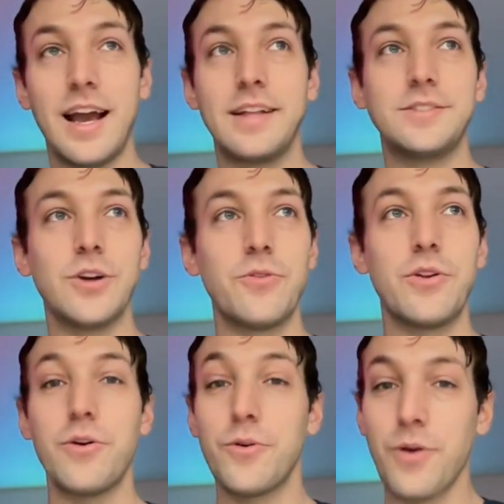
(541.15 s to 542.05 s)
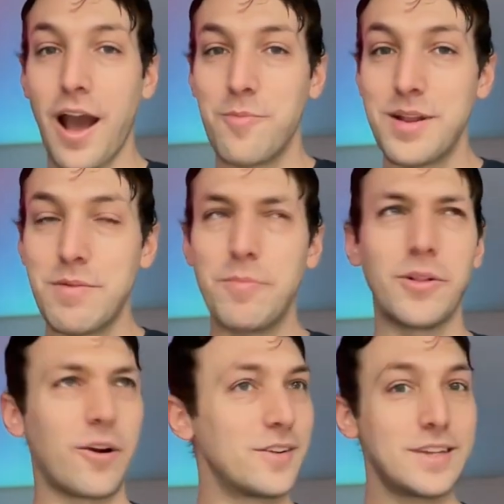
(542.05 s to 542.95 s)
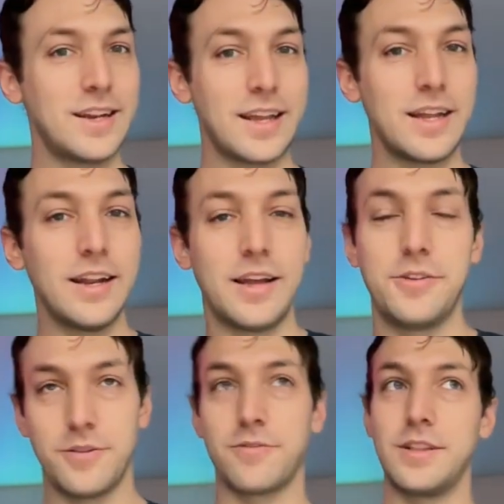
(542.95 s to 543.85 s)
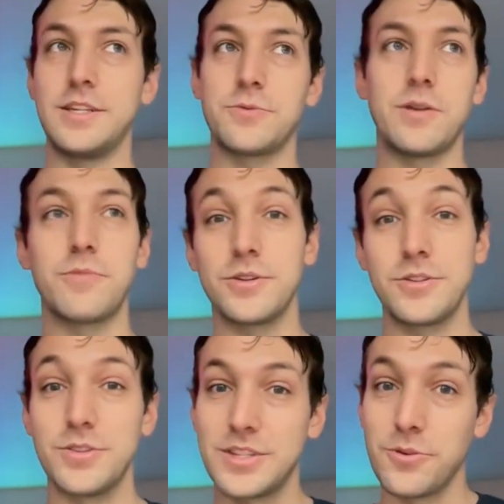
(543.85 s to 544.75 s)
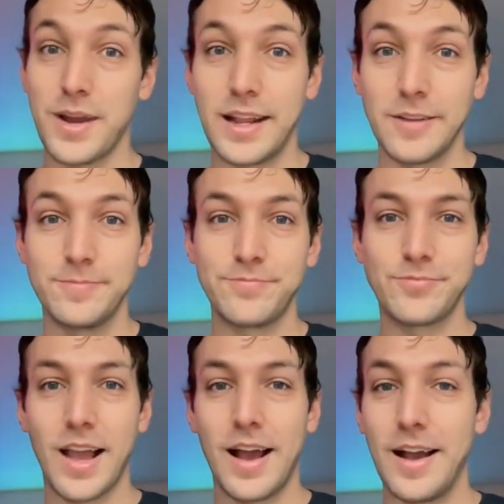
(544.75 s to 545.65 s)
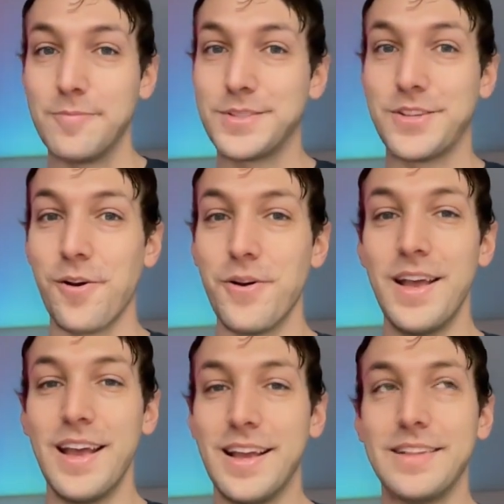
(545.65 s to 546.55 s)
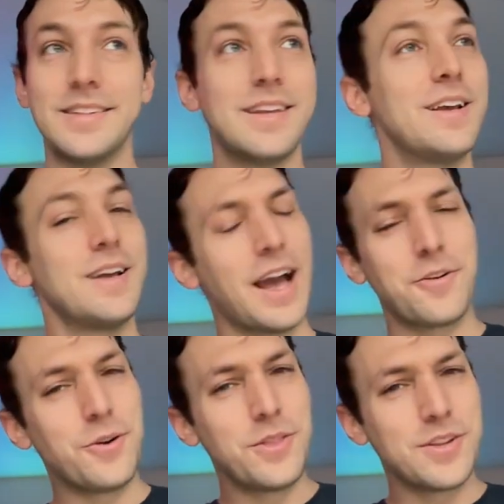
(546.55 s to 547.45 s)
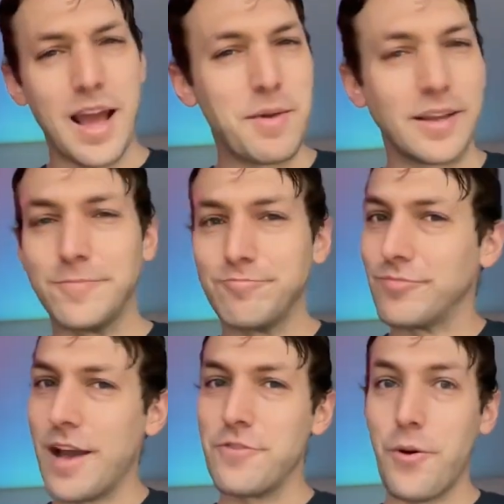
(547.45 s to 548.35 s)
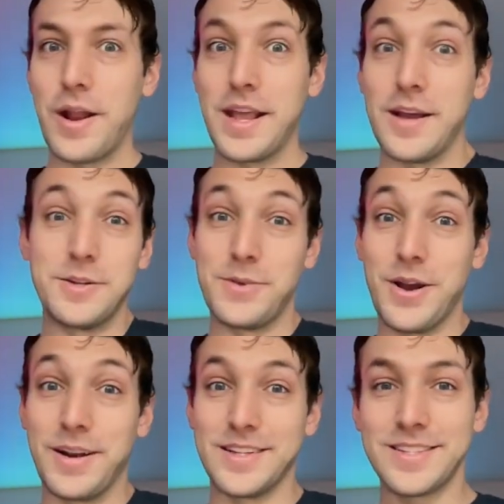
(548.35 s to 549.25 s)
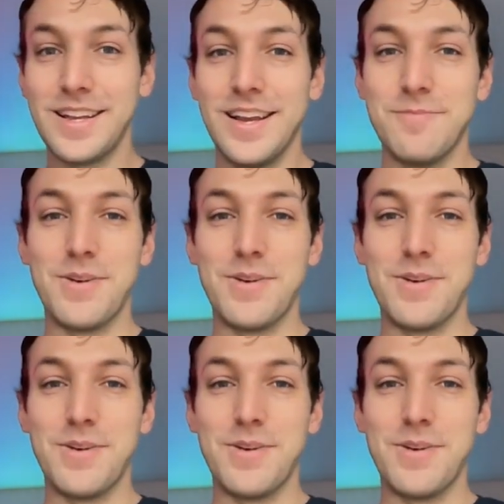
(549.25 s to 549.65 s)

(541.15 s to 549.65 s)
I don't know how many people aren't getting in. I know of at least one person who's still waiting. So I don't know the timing. I have no idea, to be honest.